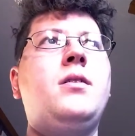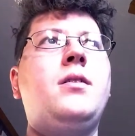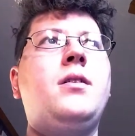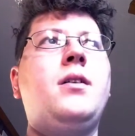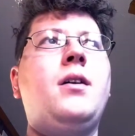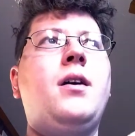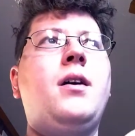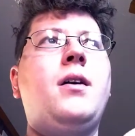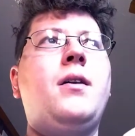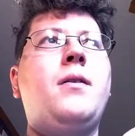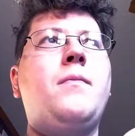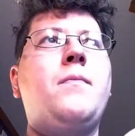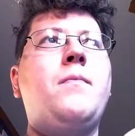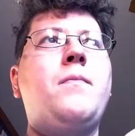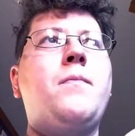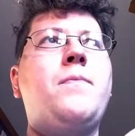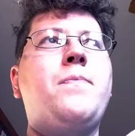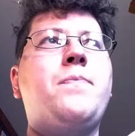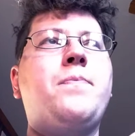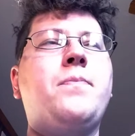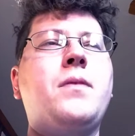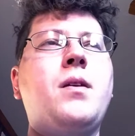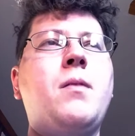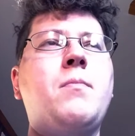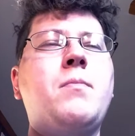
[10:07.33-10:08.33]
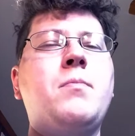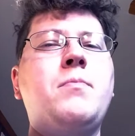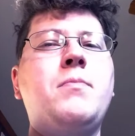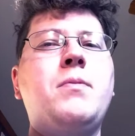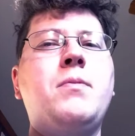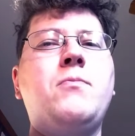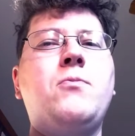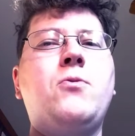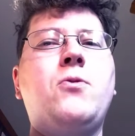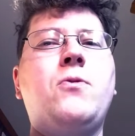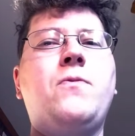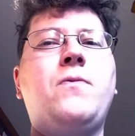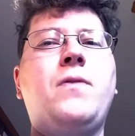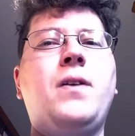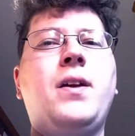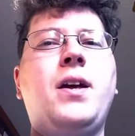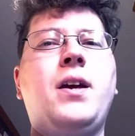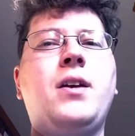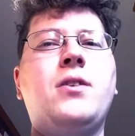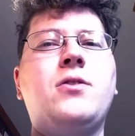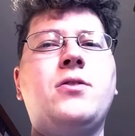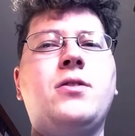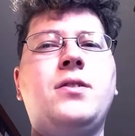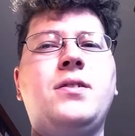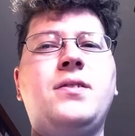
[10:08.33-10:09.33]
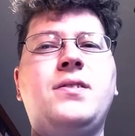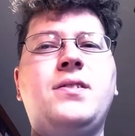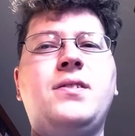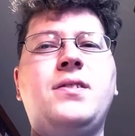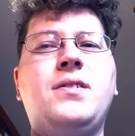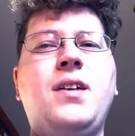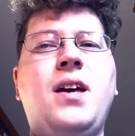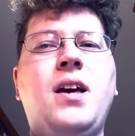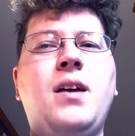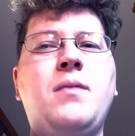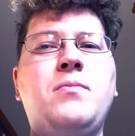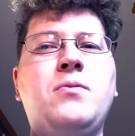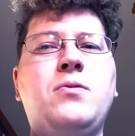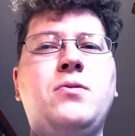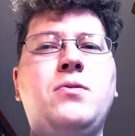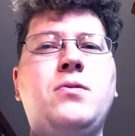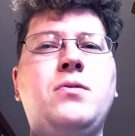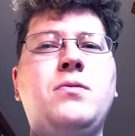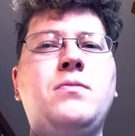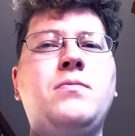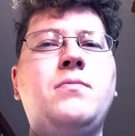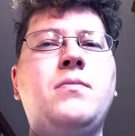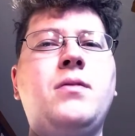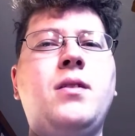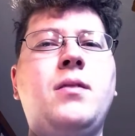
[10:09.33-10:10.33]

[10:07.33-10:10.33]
I'm a bit more financially stable.